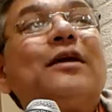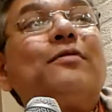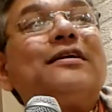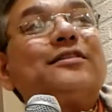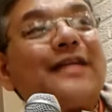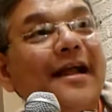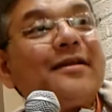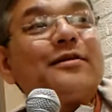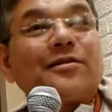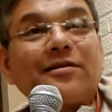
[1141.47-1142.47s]
to
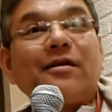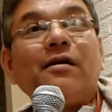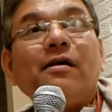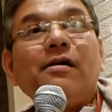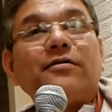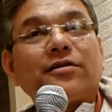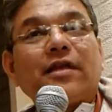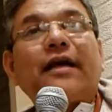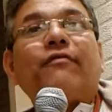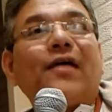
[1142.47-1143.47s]
understand this. Just
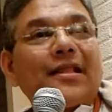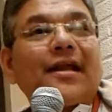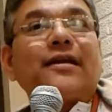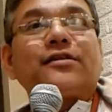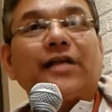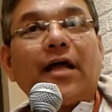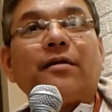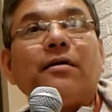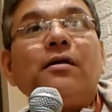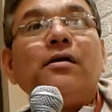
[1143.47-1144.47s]
like a father and a
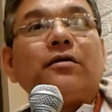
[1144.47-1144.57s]
son.